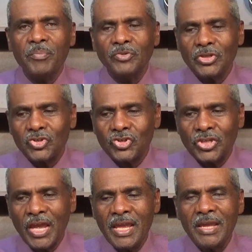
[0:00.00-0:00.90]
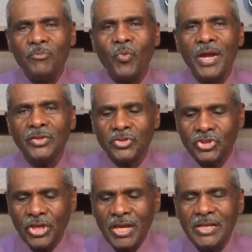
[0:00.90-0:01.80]
The same way
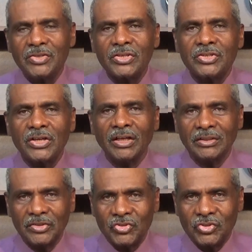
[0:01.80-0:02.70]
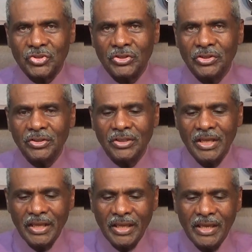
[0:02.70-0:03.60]
Jesus understood
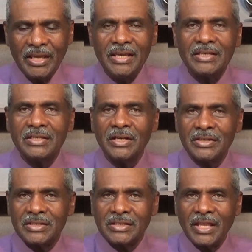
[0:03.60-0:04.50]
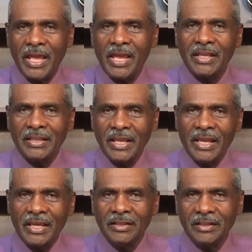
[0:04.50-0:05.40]
his stand
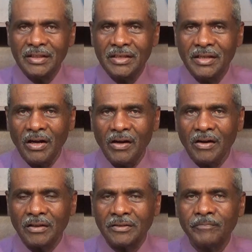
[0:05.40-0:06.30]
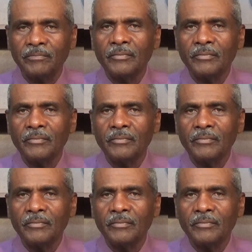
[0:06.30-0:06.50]
in God.